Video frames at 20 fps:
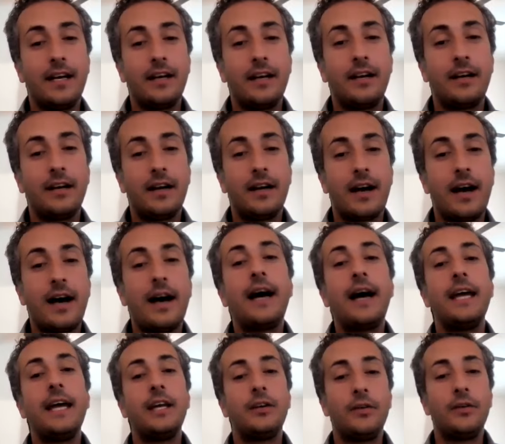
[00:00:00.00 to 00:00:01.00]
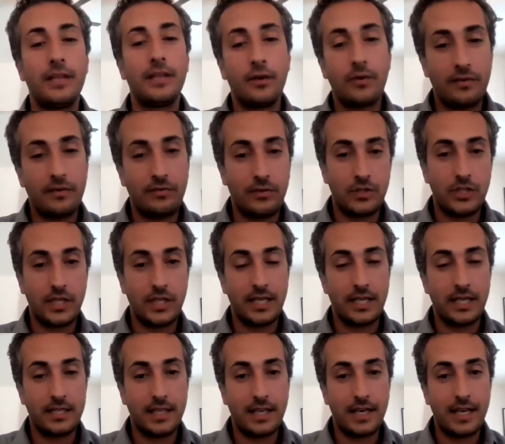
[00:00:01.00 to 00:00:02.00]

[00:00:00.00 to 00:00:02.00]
they're hiring refugees.